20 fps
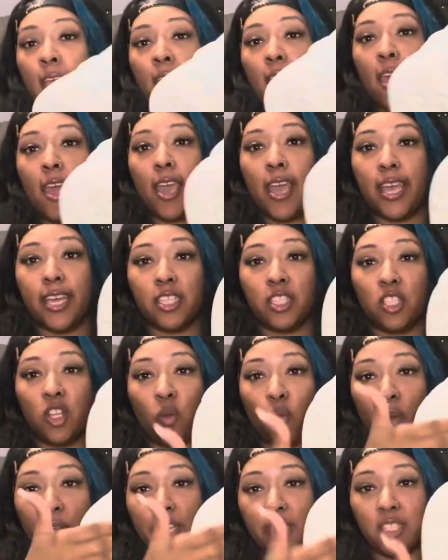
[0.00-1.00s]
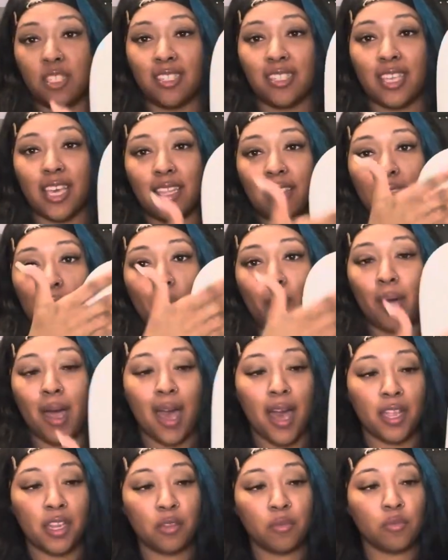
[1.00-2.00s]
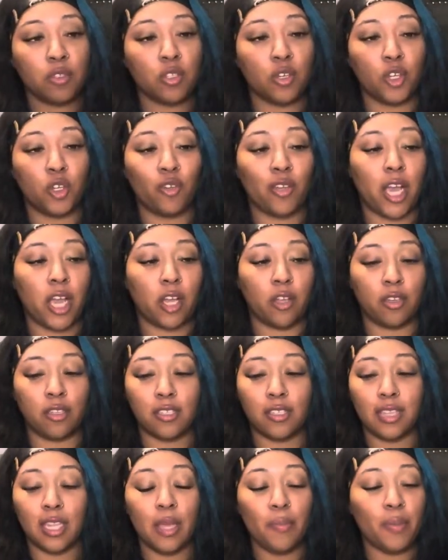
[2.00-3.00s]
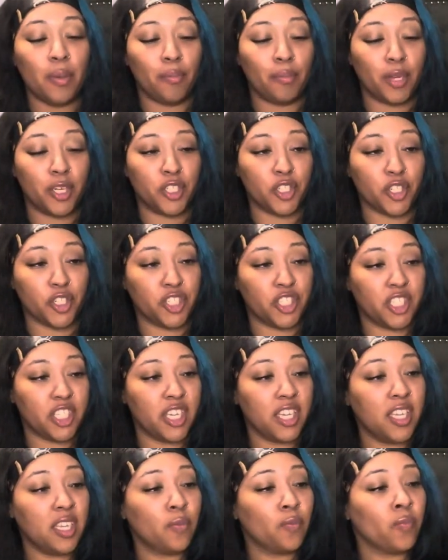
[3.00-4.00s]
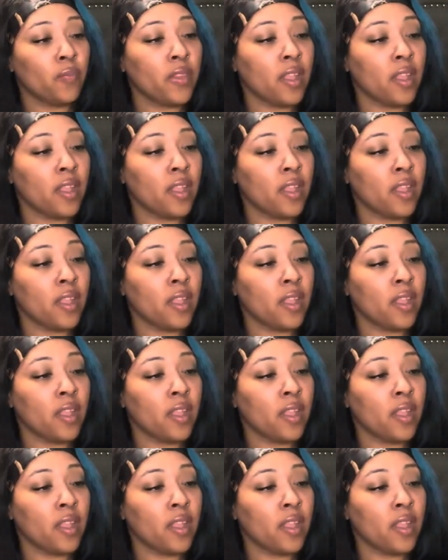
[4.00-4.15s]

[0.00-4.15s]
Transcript: It has the ridges at the bottom, so you're not gonna slip and bust your shit.